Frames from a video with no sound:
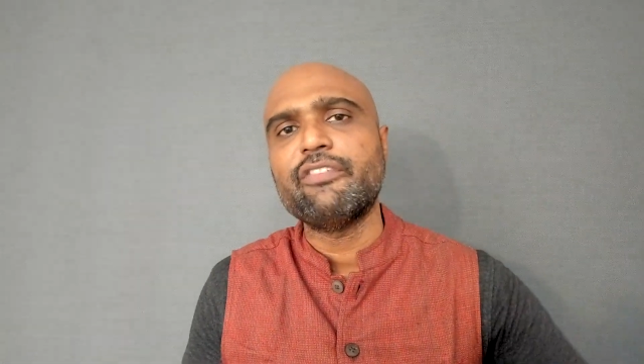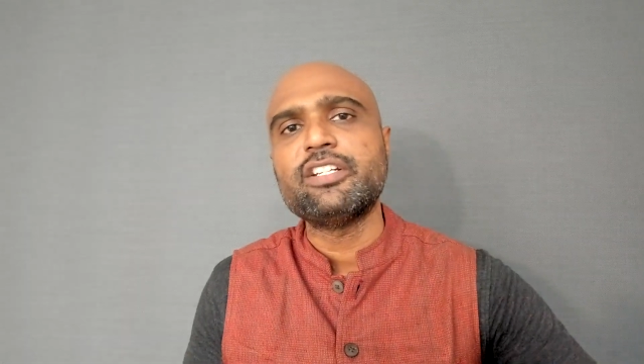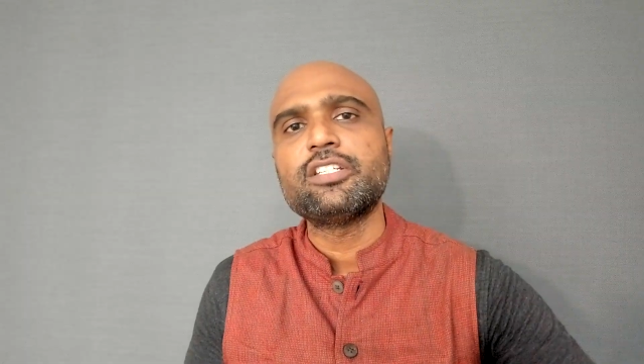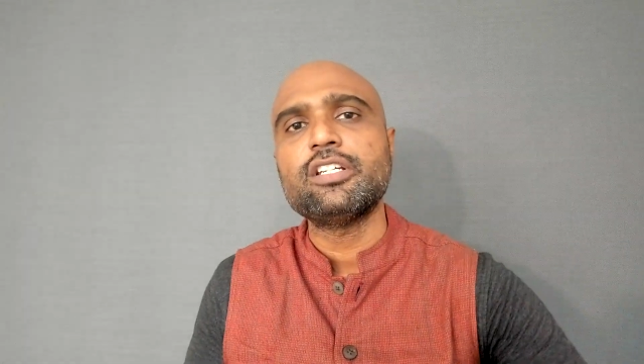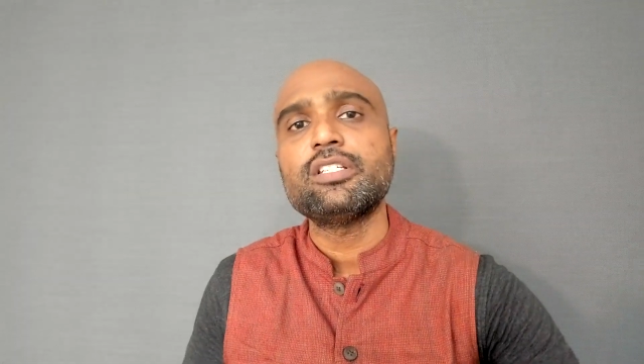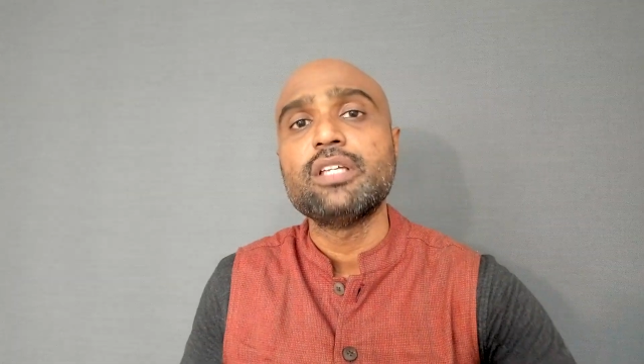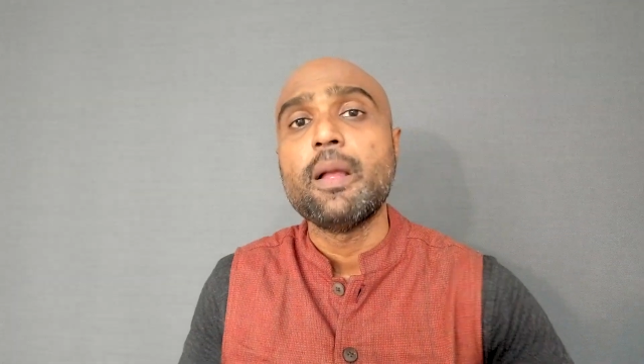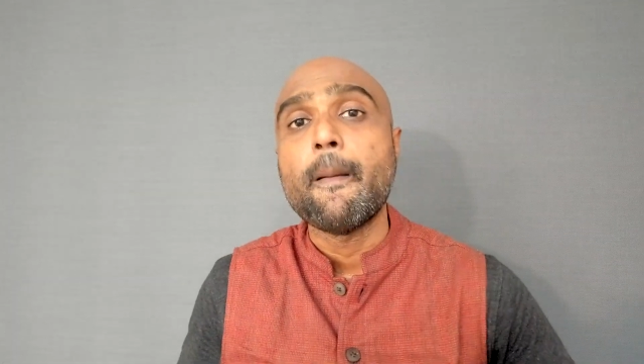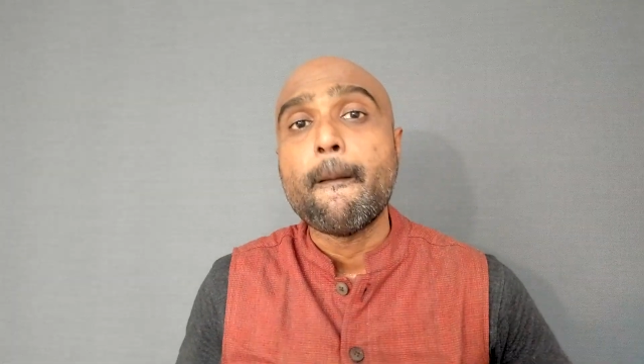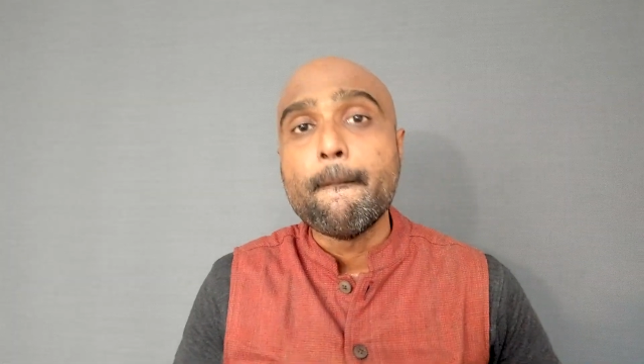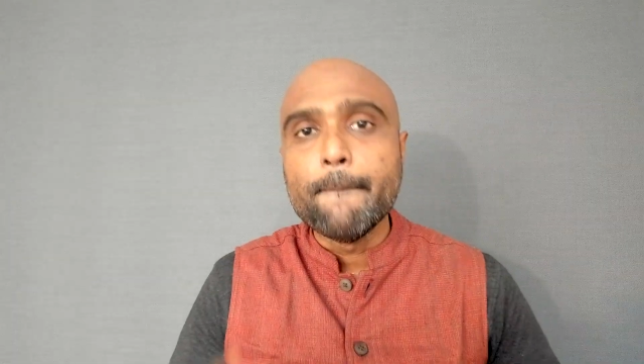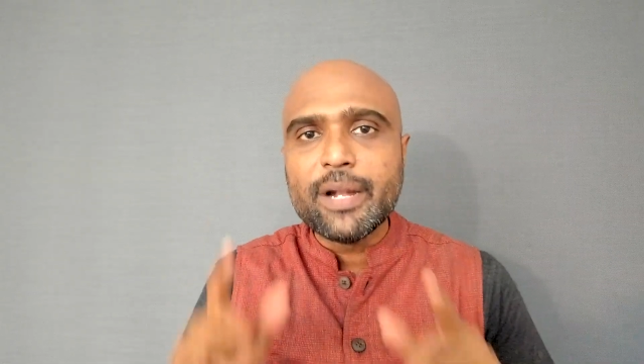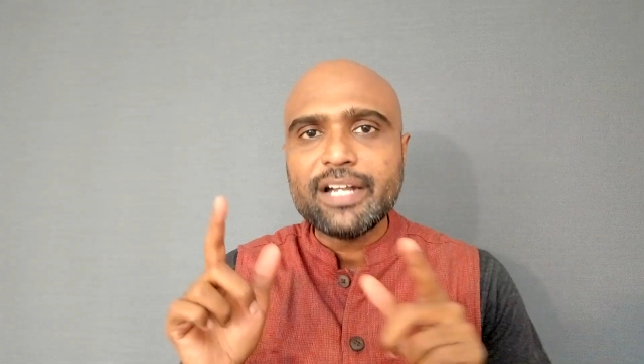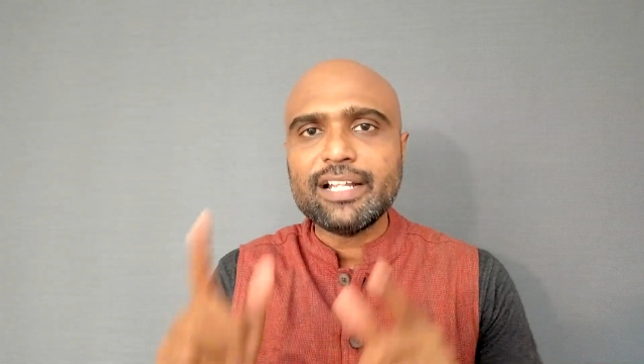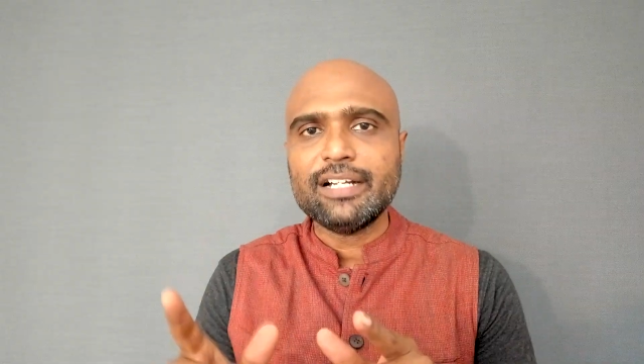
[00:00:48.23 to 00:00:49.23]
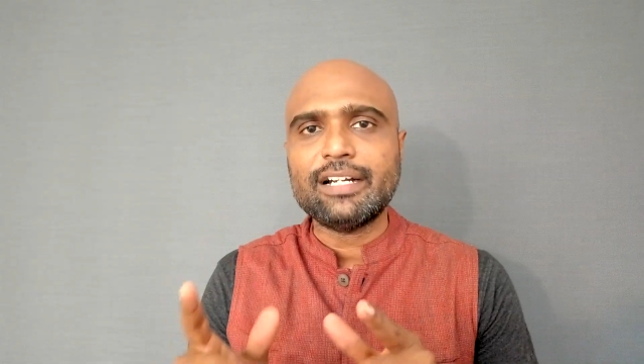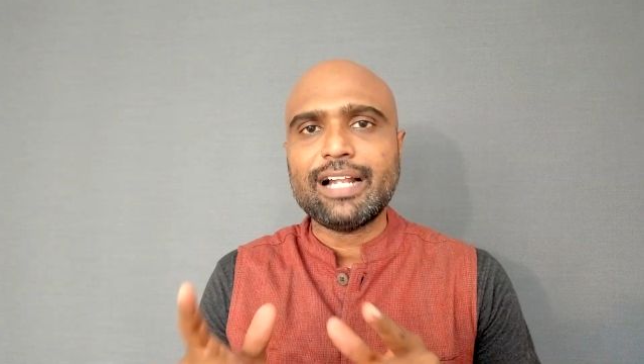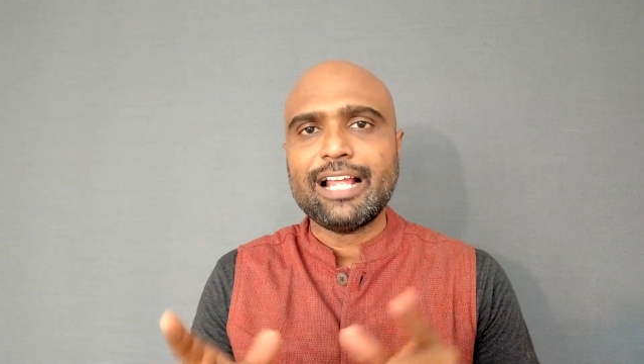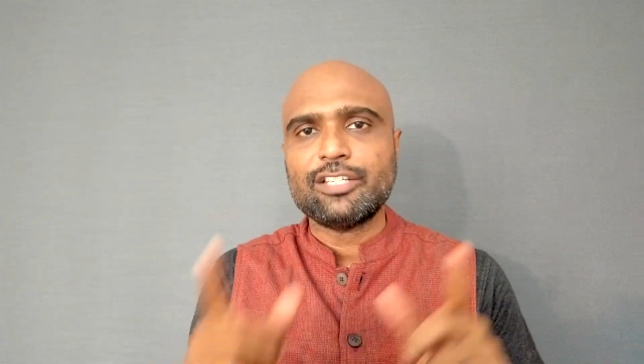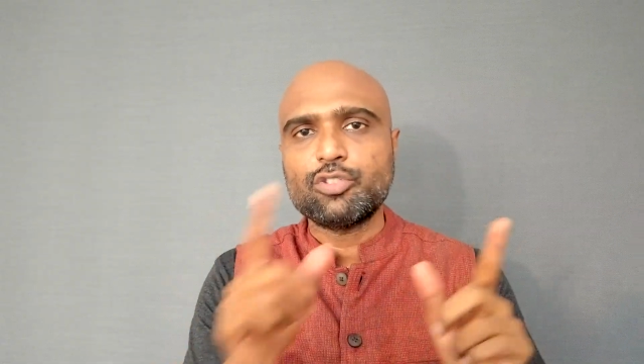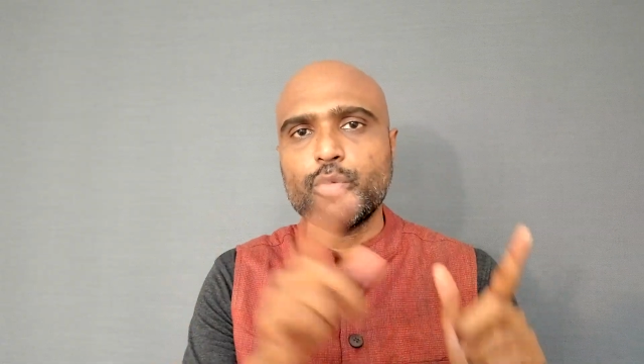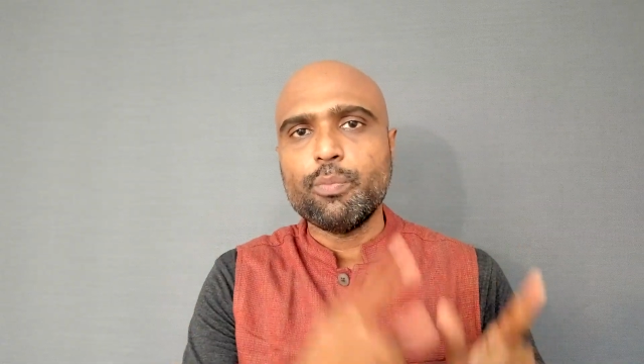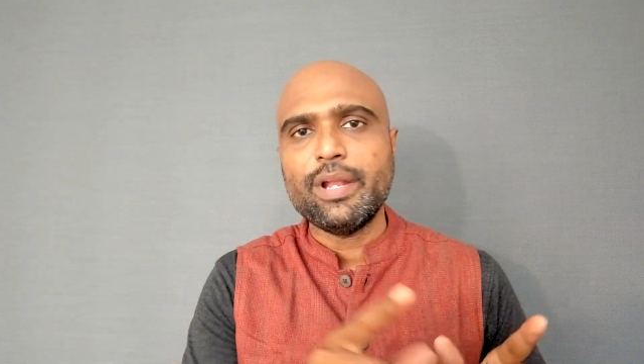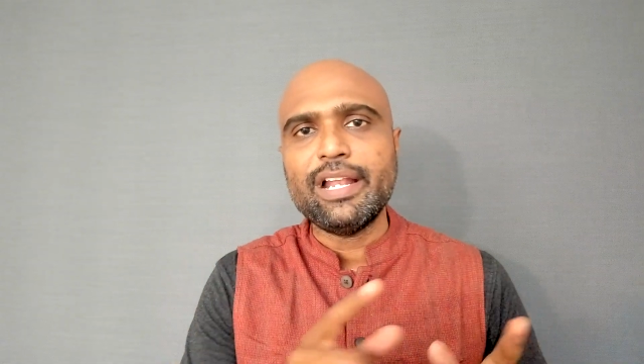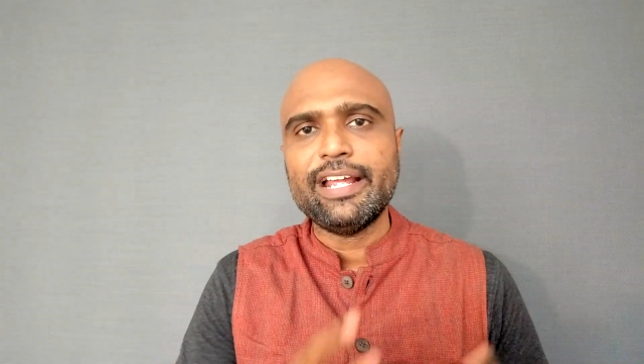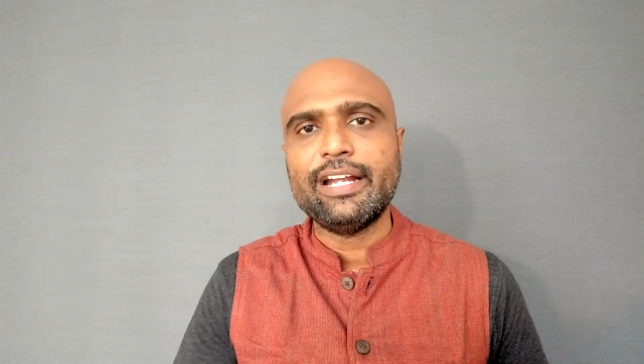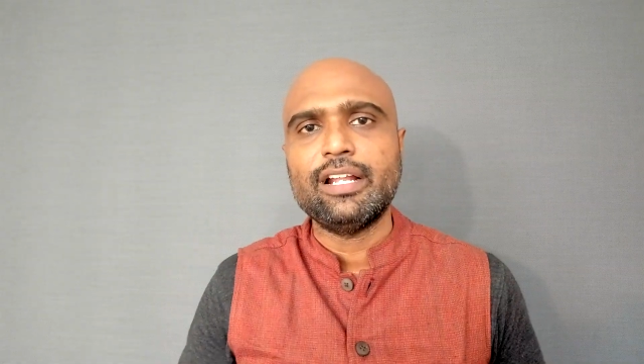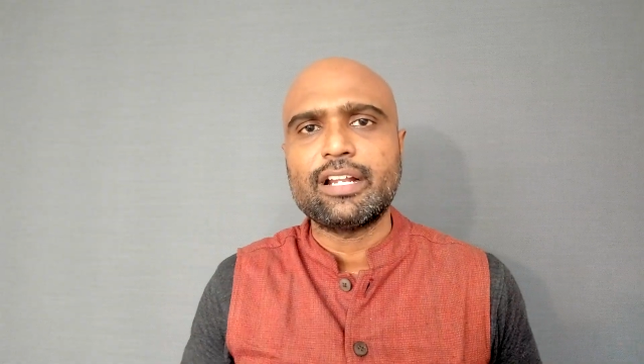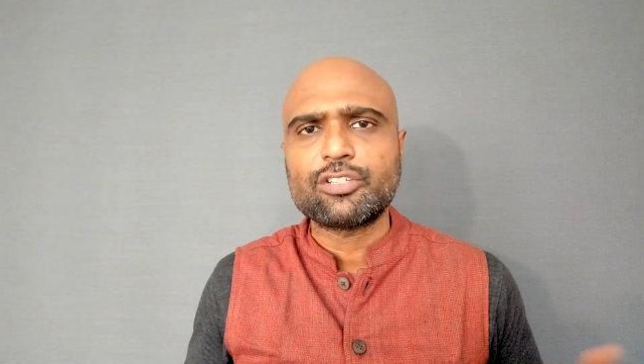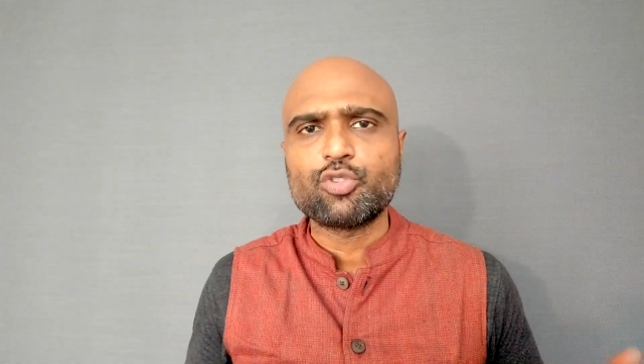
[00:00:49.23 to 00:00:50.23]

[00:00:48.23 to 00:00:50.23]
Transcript: which is Middle Class to Millionaire.